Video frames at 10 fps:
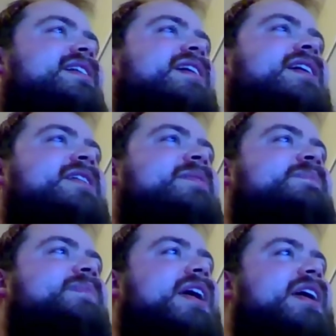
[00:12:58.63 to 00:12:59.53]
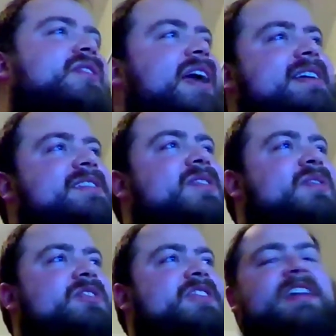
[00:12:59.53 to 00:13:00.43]
Okay, and
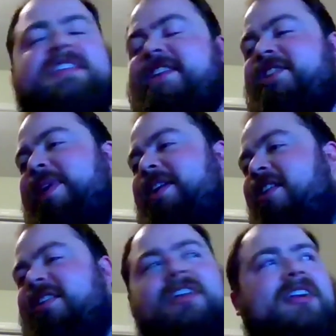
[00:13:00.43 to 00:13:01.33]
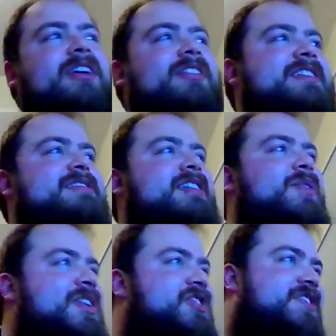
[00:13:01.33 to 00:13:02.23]
so just continuing on our list of
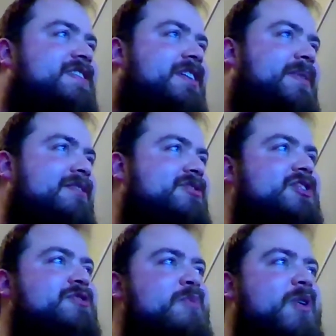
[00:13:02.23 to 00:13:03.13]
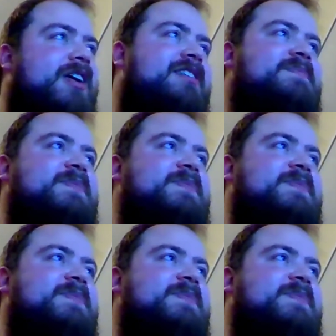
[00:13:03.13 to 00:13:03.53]
questions here, we have two more.